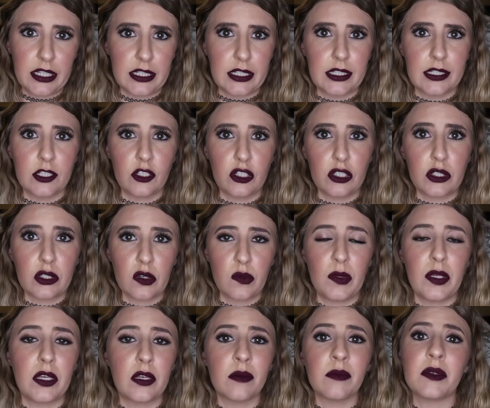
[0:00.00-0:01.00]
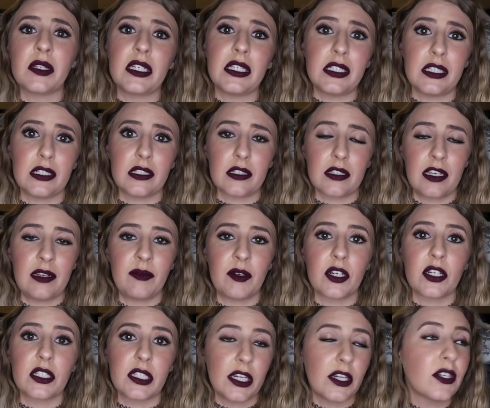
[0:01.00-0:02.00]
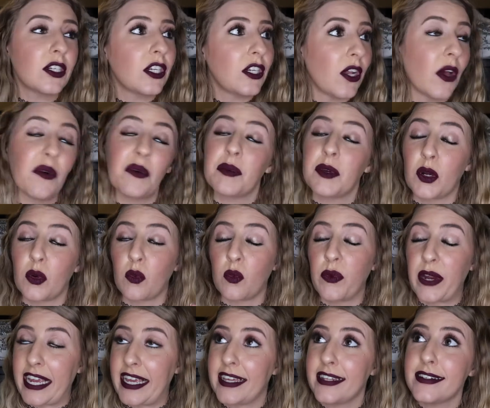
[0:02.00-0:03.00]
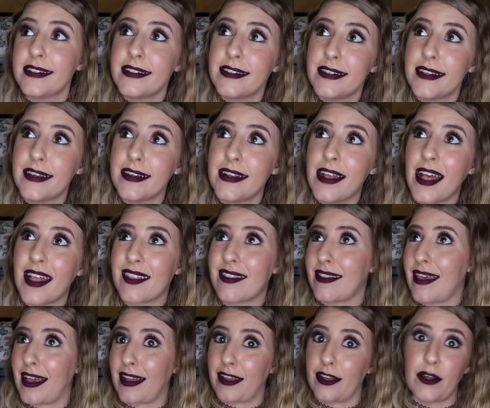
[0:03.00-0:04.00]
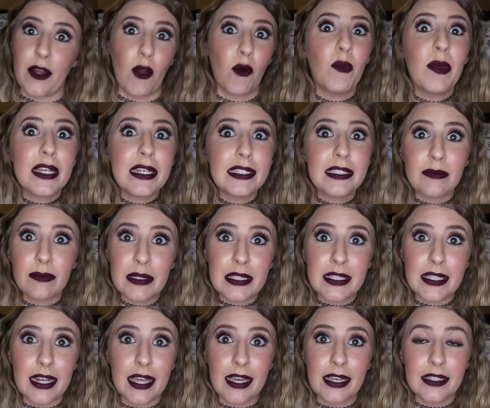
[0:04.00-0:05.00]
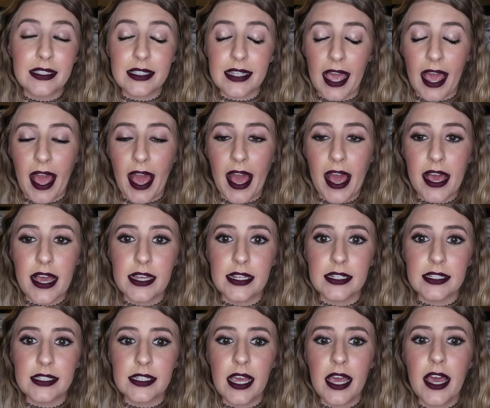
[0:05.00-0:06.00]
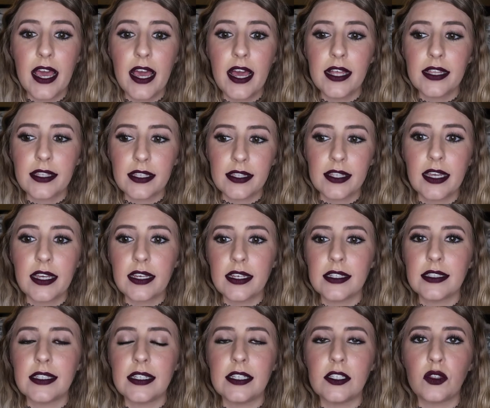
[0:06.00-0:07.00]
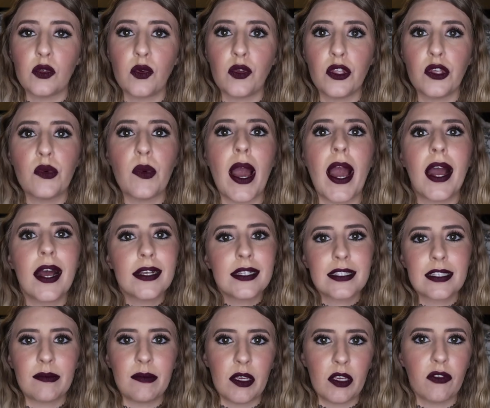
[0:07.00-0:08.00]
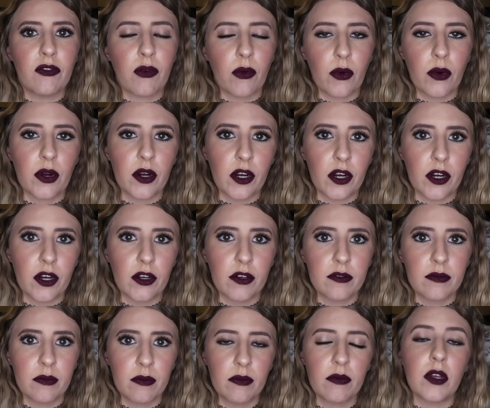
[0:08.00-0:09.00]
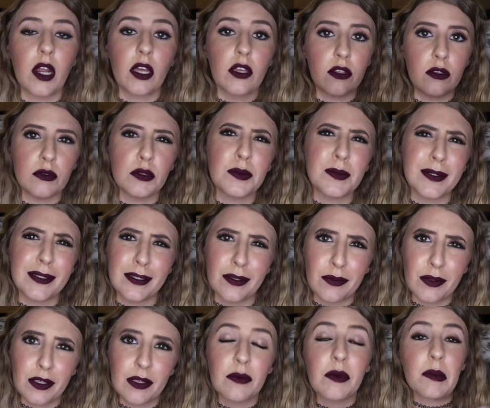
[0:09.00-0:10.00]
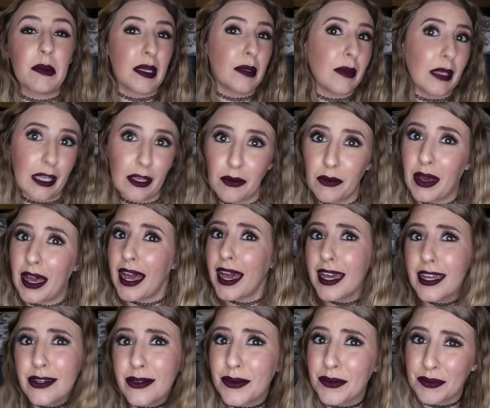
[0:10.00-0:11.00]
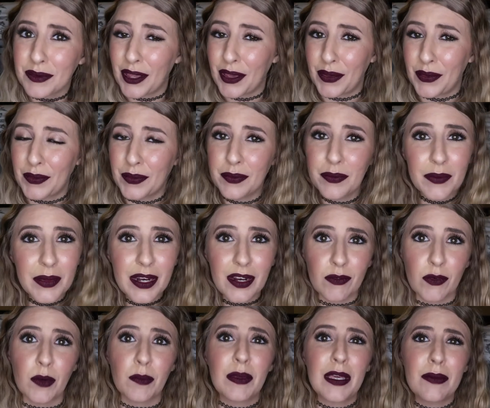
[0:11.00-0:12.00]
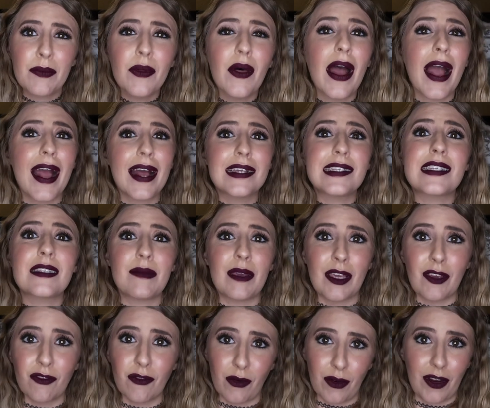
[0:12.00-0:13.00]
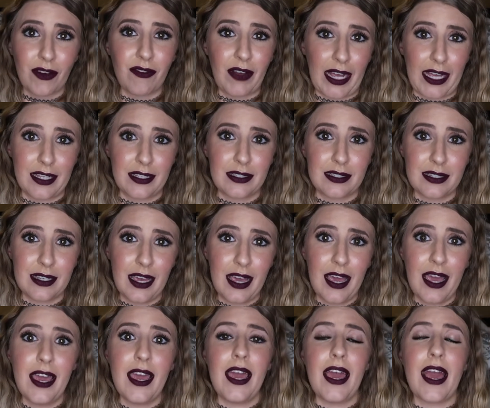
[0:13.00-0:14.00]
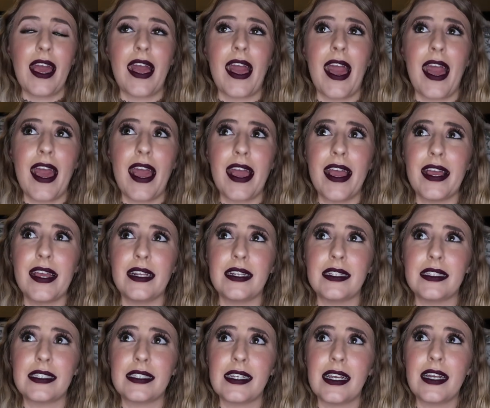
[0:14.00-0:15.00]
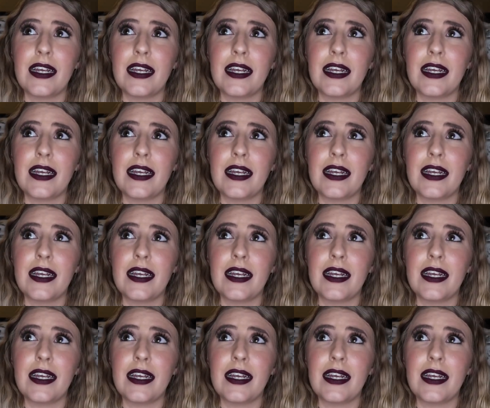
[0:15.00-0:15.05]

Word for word: this is just going to be a complete disclaimer because I already know I'm going to rant like nobody's business. And the thing is, is you ask me for, not you specifically, well maybe you, I don't know, whatever. People ask me for advice. And